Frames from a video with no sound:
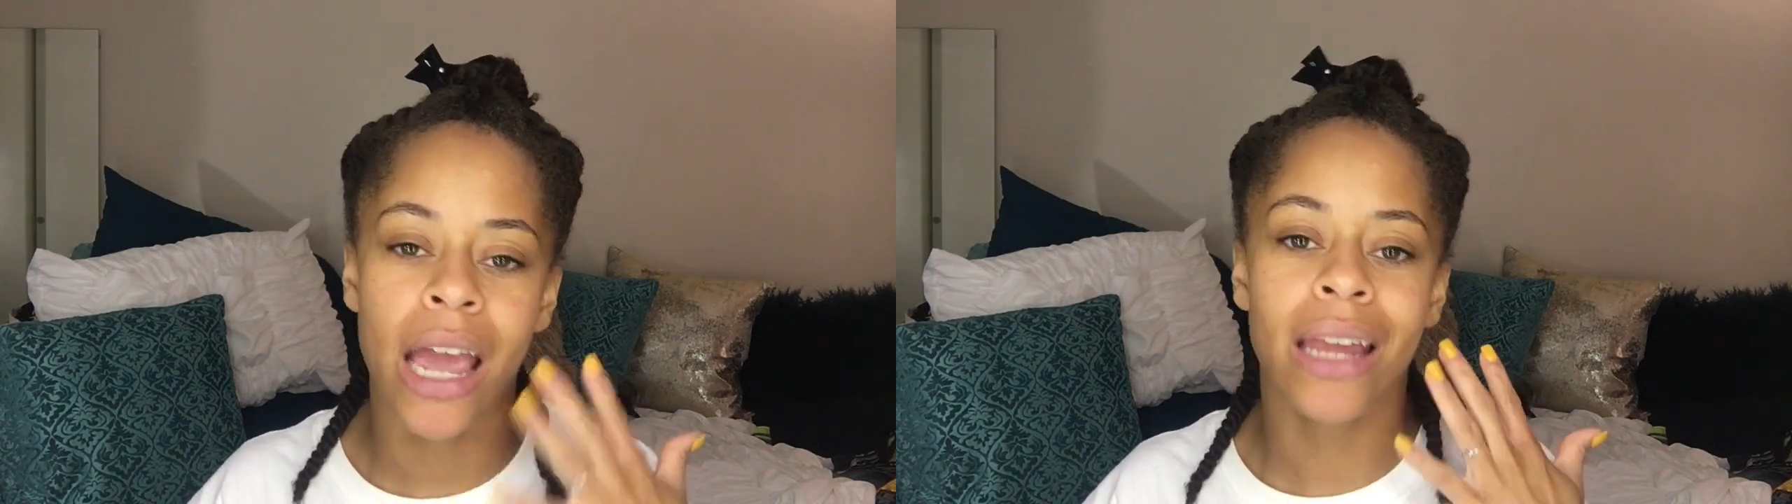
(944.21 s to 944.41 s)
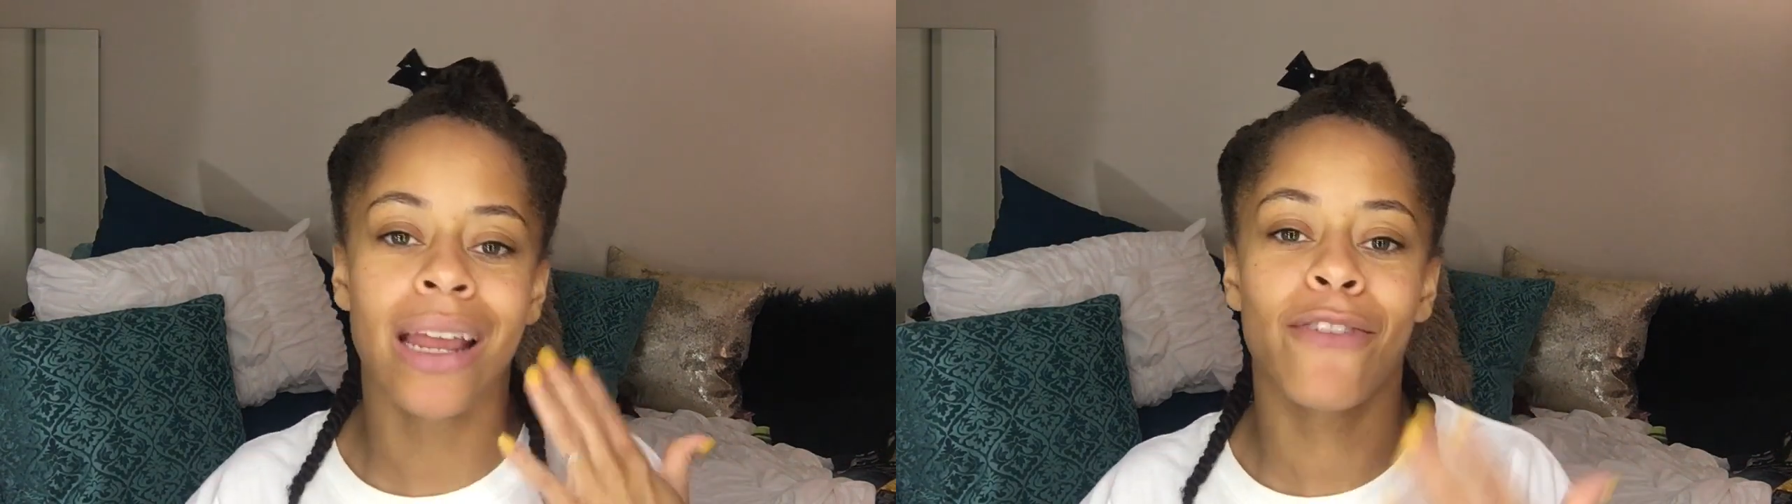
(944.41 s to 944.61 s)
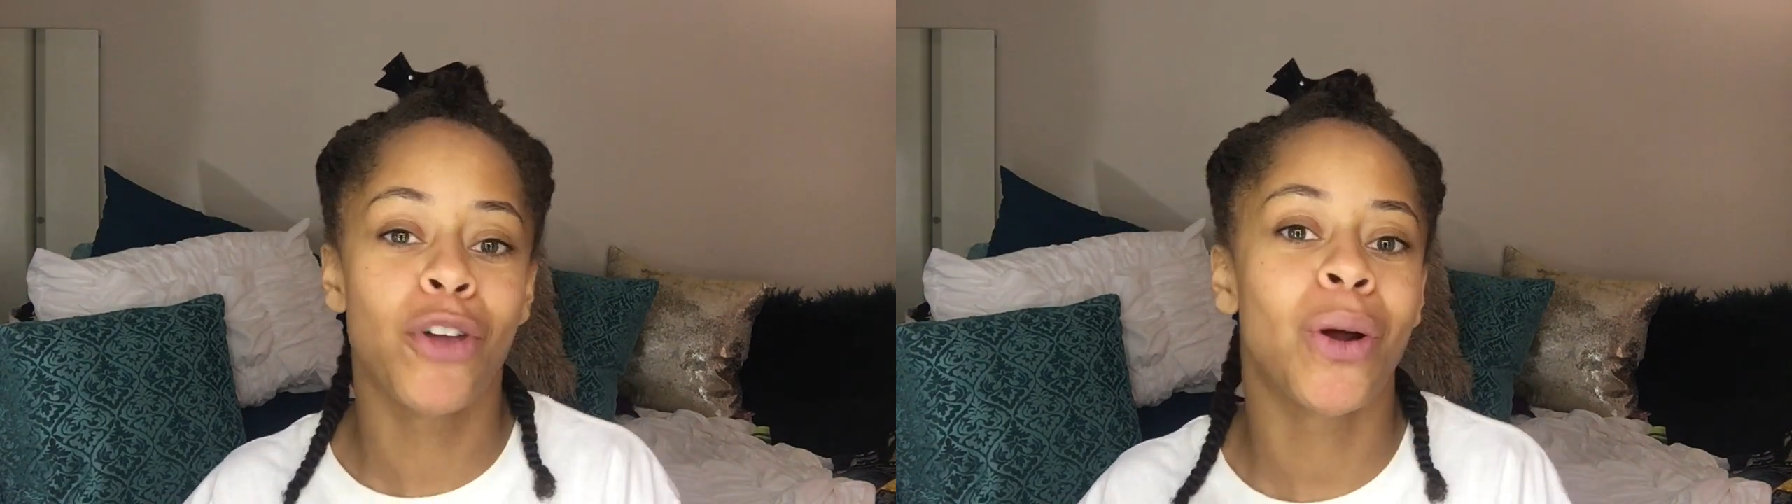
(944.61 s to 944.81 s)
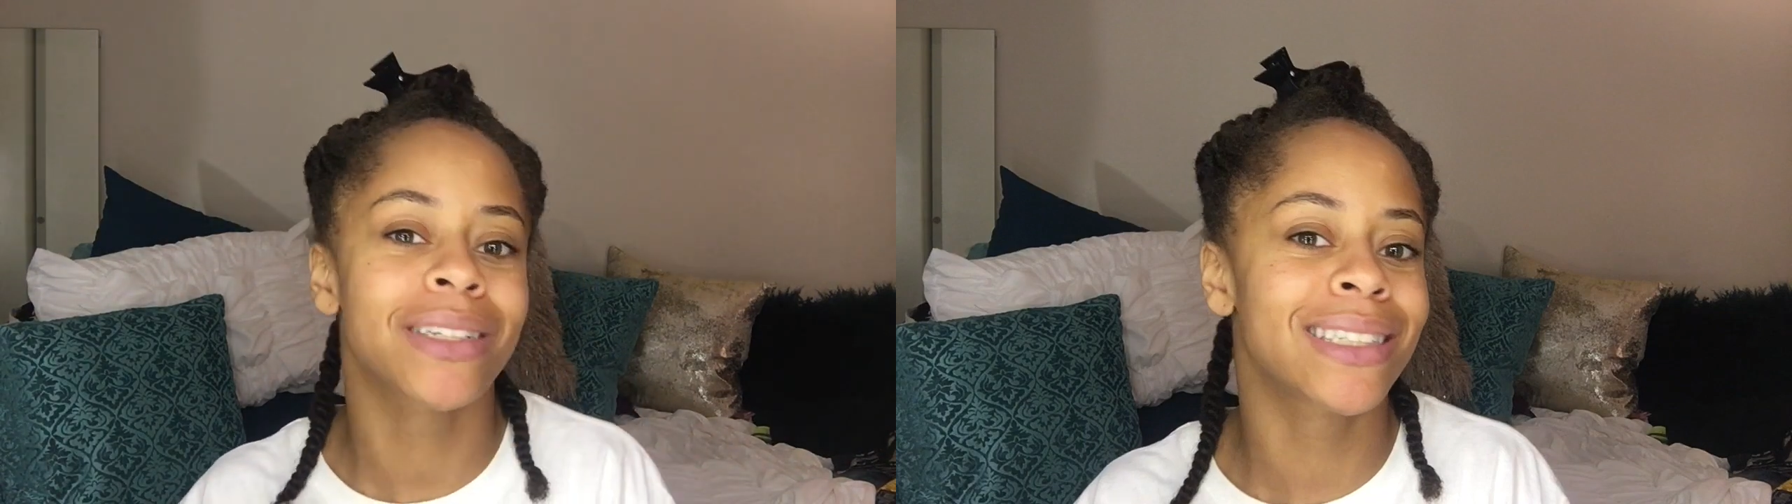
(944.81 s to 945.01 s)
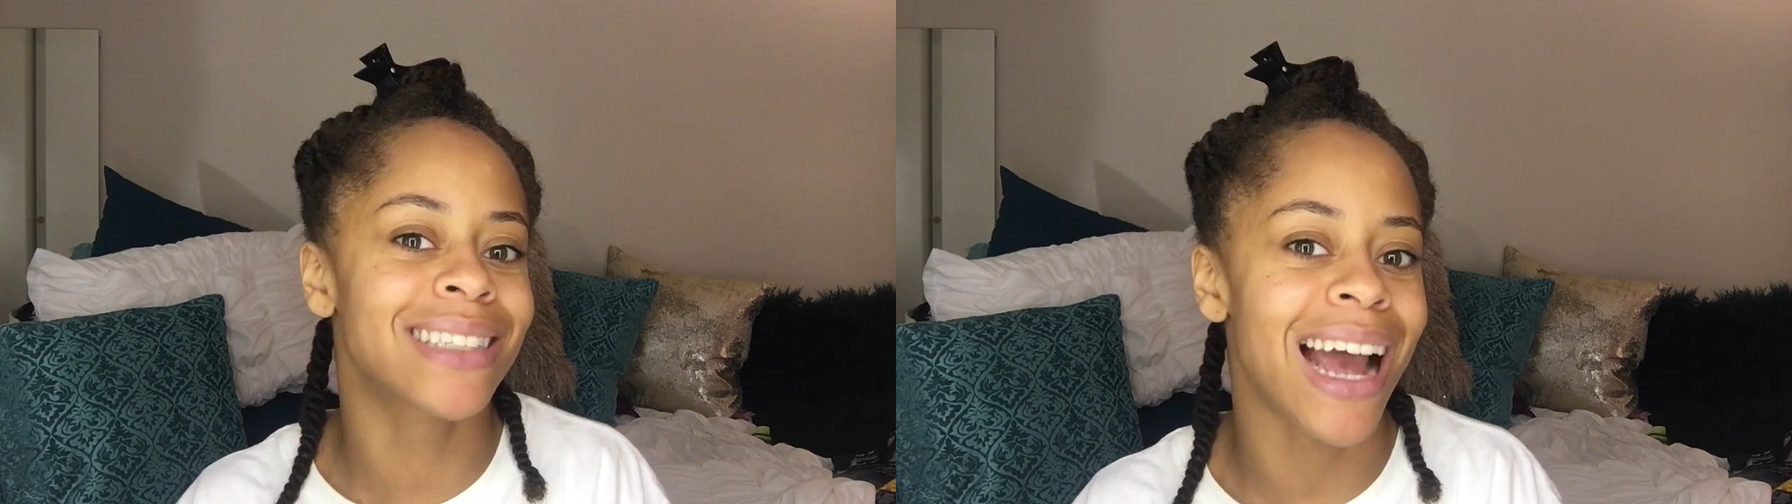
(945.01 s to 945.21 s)
And if you're a
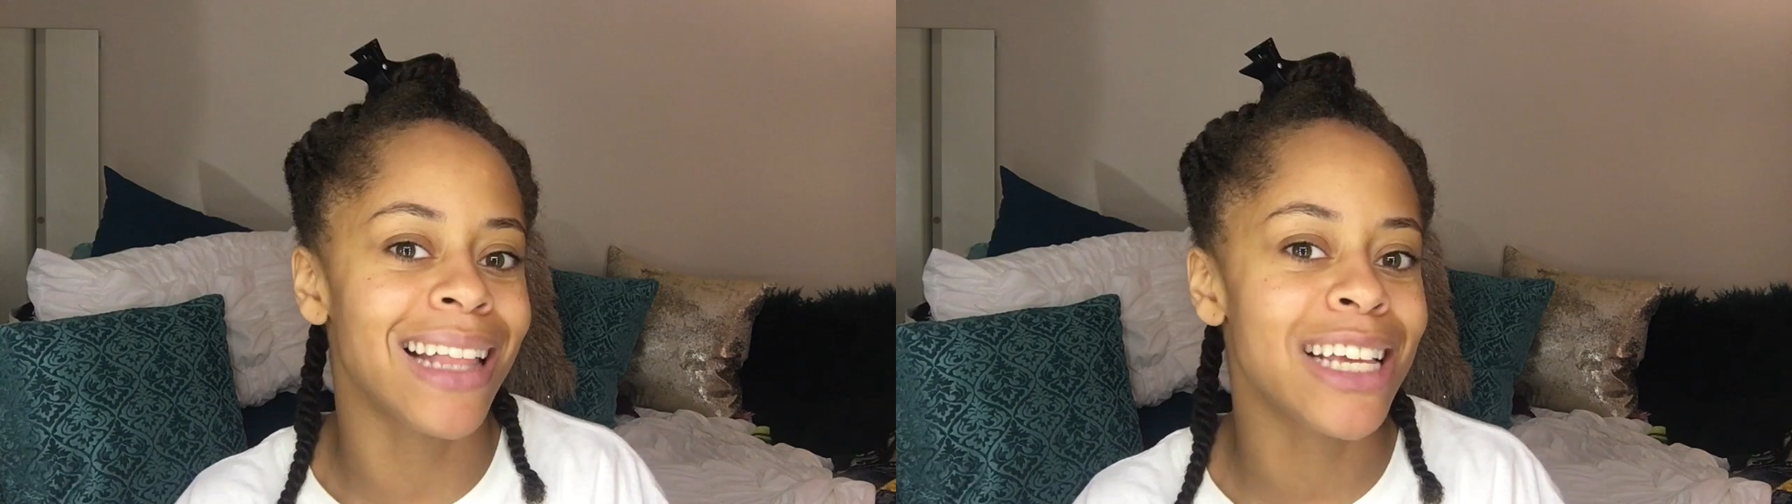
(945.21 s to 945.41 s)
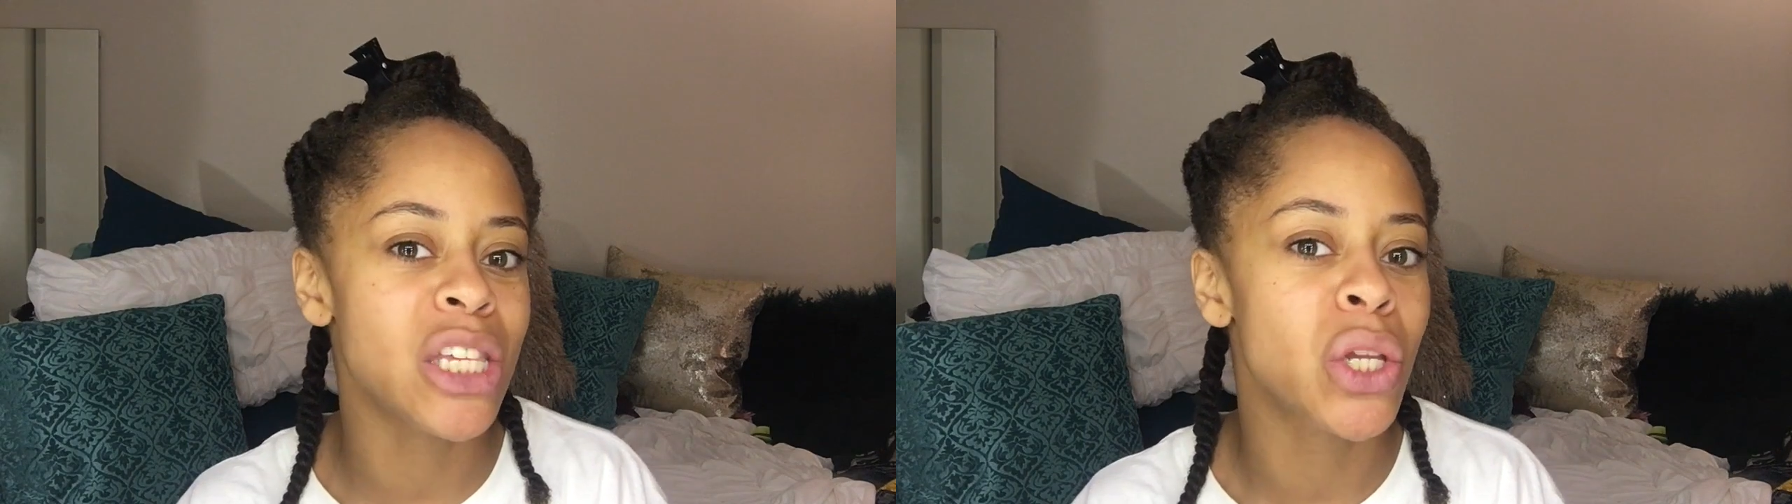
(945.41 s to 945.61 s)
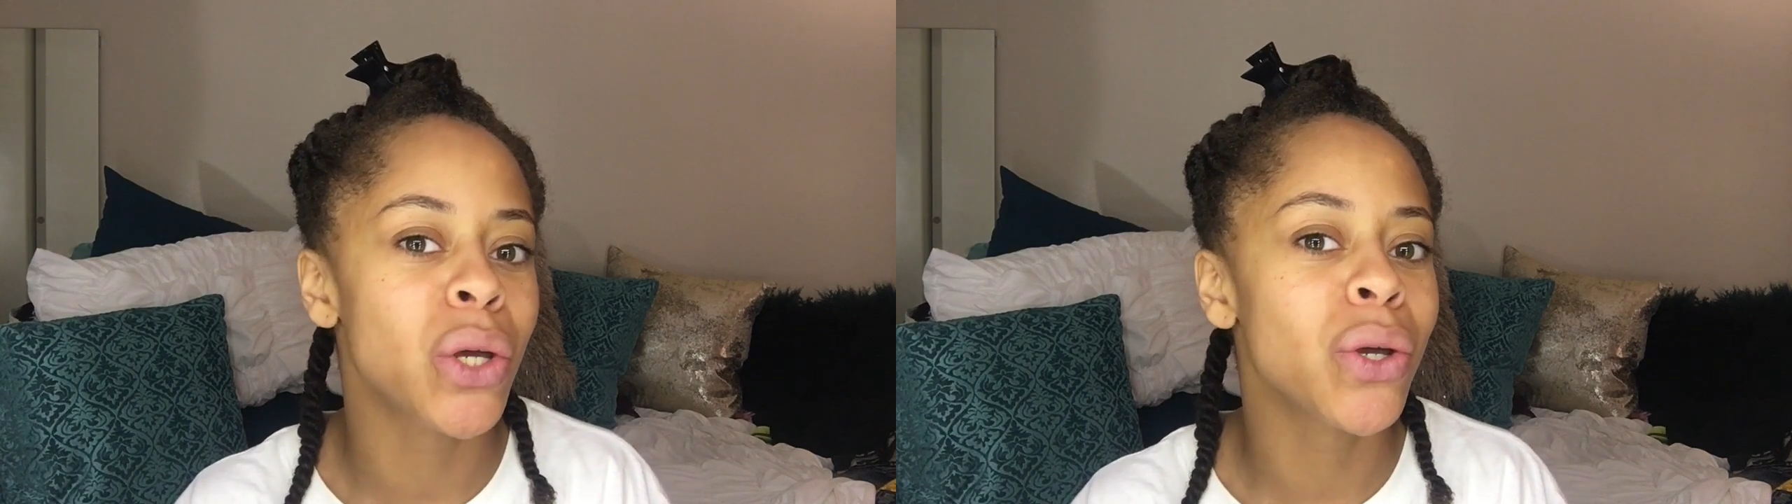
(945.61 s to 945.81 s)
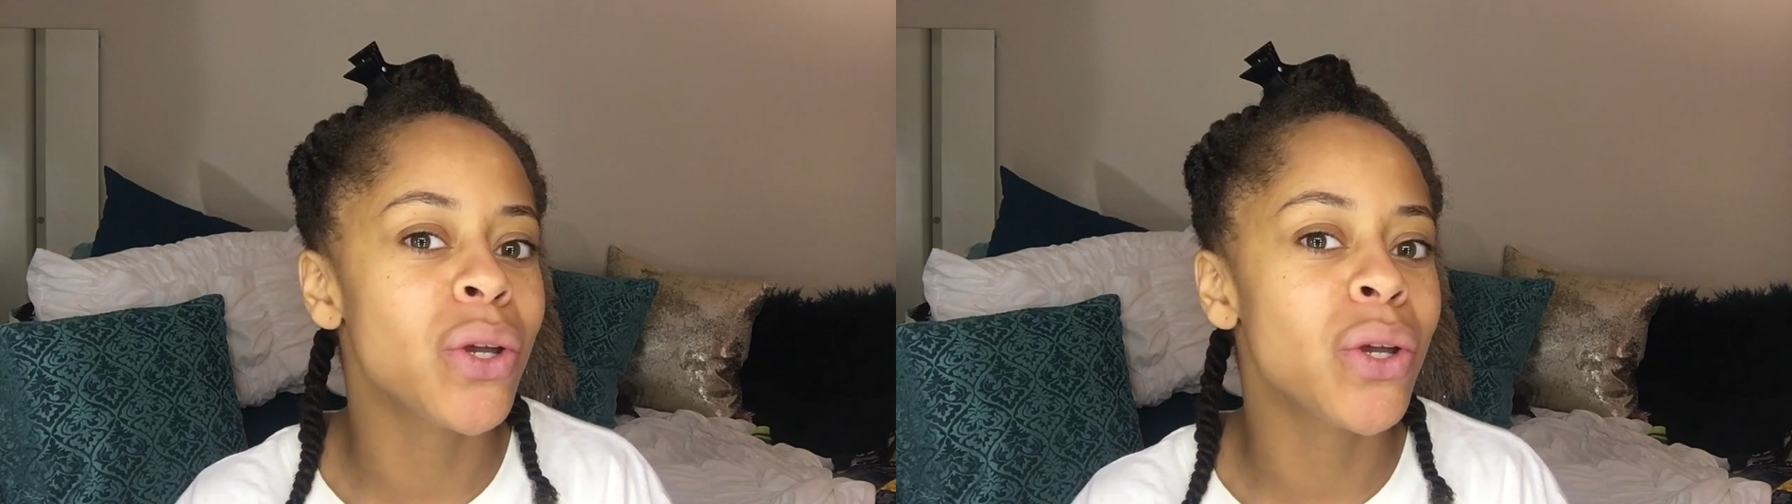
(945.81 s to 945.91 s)
stylist,